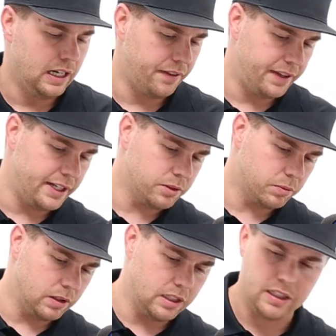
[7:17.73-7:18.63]
Uh, these
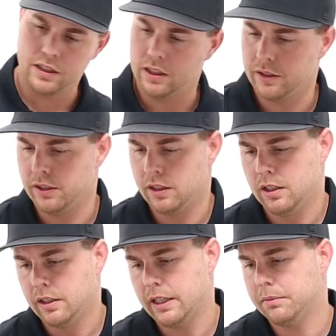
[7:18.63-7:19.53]
run,
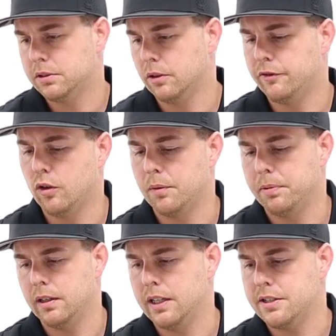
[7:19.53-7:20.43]
yep, so four
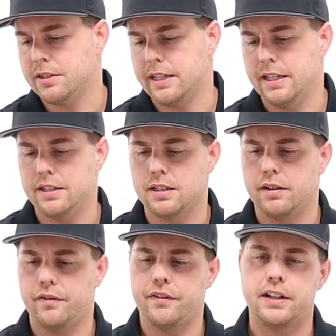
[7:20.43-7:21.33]
plus is
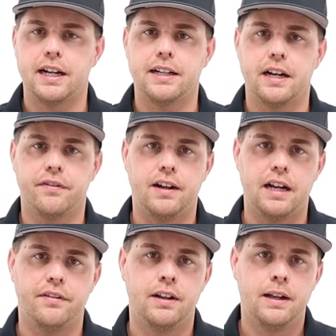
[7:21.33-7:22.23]

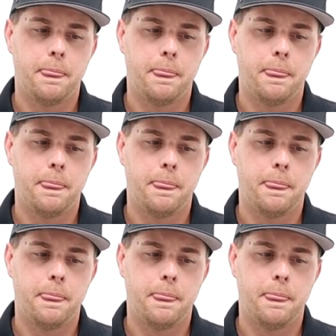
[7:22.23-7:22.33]
$59.95